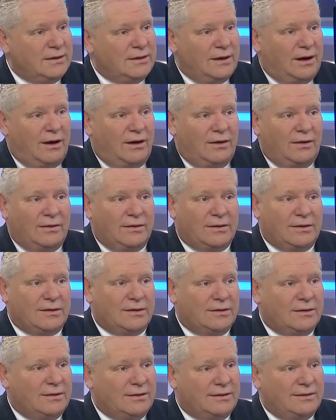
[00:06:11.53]

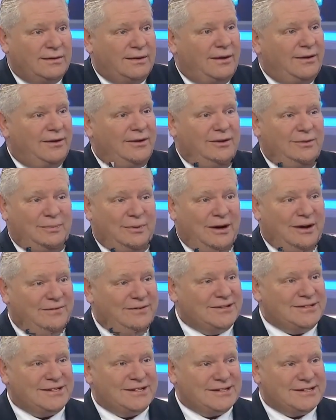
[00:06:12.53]
all the
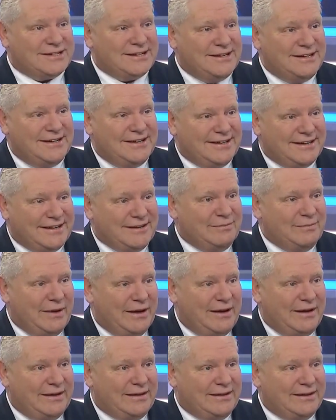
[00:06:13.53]
provinces
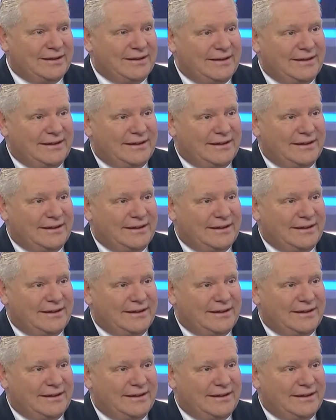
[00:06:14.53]
combined.